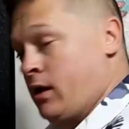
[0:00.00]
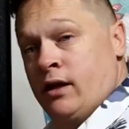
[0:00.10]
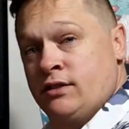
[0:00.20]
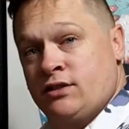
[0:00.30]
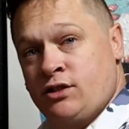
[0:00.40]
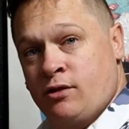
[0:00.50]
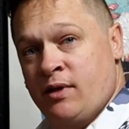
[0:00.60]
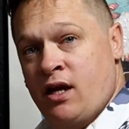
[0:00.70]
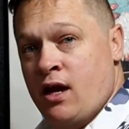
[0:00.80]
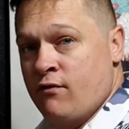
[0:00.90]
right, ladies and
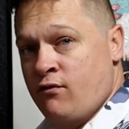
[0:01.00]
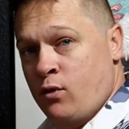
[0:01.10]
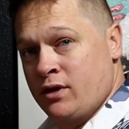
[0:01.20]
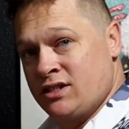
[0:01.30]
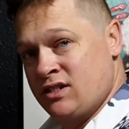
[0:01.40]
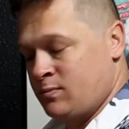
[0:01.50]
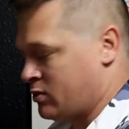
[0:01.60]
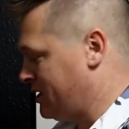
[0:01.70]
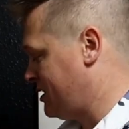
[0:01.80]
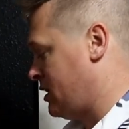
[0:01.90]
gentlemen, and for the
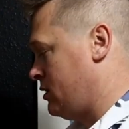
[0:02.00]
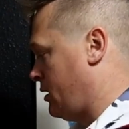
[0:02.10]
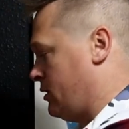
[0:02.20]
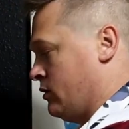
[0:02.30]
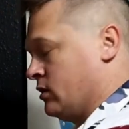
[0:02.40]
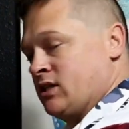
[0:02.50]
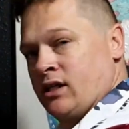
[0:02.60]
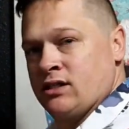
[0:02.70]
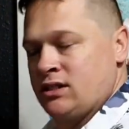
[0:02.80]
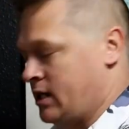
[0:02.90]
spritz, I know it looks
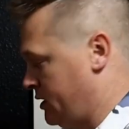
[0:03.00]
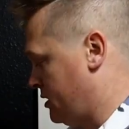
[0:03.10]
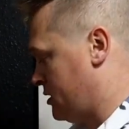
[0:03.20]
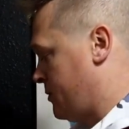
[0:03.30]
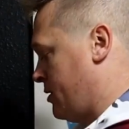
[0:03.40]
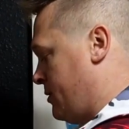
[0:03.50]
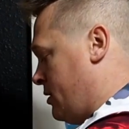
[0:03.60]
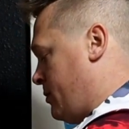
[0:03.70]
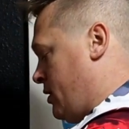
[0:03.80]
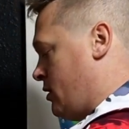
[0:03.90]
like a science experiment
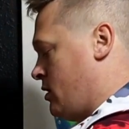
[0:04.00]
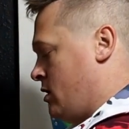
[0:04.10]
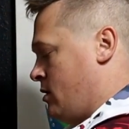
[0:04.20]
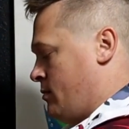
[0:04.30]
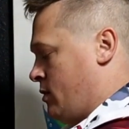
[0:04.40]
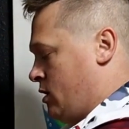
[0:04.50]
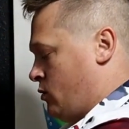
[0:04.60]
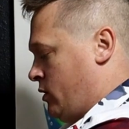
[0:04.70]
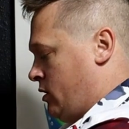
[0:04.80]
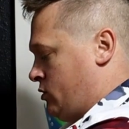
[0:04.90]
up here,
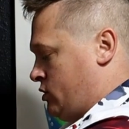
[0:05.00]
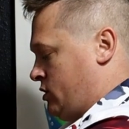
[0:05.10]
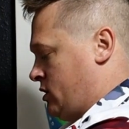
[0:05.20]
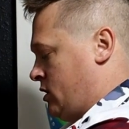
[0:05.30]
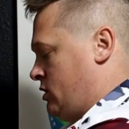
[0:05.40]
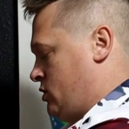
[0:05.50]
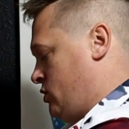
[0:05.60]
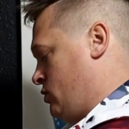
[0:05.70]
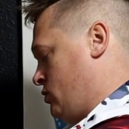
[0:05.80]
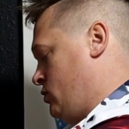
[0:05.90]
but we're just gonna
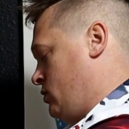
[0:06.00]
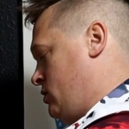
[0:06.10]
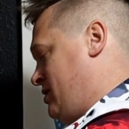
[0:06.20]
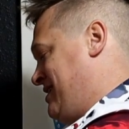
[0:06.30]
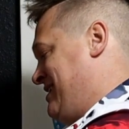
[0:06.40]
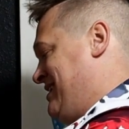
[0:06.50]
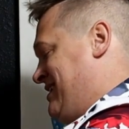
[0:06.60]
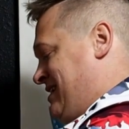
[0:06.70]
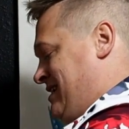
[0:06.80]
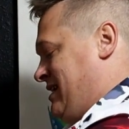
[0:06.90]
do,
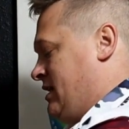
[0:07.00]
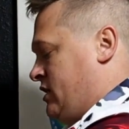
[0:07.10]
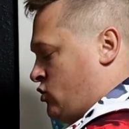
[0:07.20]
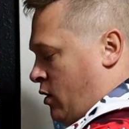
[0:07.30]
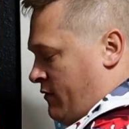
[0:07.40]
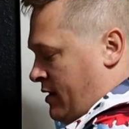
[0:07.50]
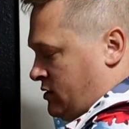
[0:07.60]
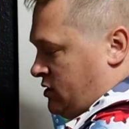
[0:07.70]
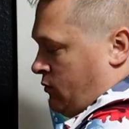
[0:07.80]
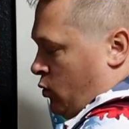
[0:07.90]
I did 12
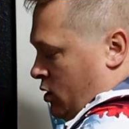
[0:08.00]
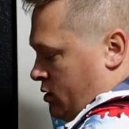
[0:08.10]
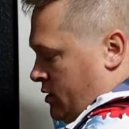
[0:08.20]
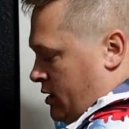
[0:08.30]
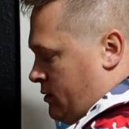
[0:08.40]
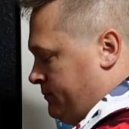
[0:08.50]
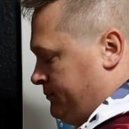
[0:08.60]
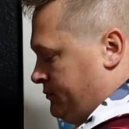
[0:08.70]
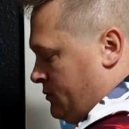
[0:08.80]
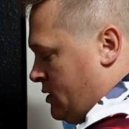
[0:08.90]
ounces of water there,
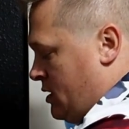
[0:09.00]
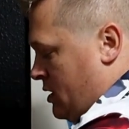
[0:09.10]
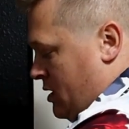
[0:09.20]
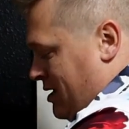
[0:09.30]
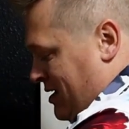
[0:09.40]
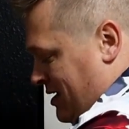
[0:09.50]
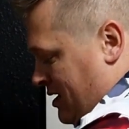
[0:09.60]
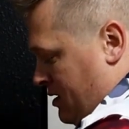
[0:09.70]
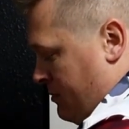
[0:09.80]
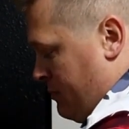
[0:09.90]

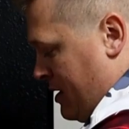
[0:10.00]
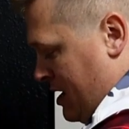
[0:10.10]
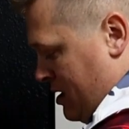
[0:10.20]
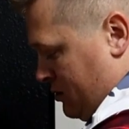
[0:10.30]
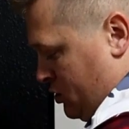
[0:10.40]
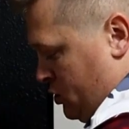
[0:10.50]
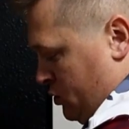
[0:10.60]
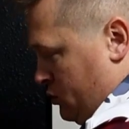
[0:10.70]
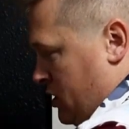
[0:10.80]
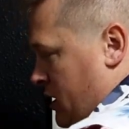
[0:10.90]
and about
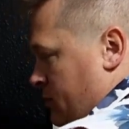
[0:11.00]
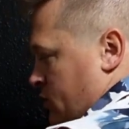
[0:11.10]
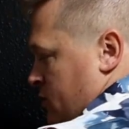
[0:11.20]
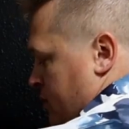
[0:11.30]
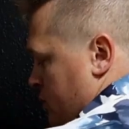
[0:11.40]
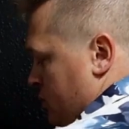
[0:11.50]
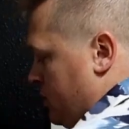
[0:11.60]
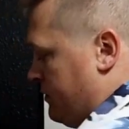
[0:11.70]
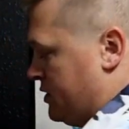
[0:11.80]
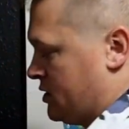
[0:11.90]
2 tablespoons of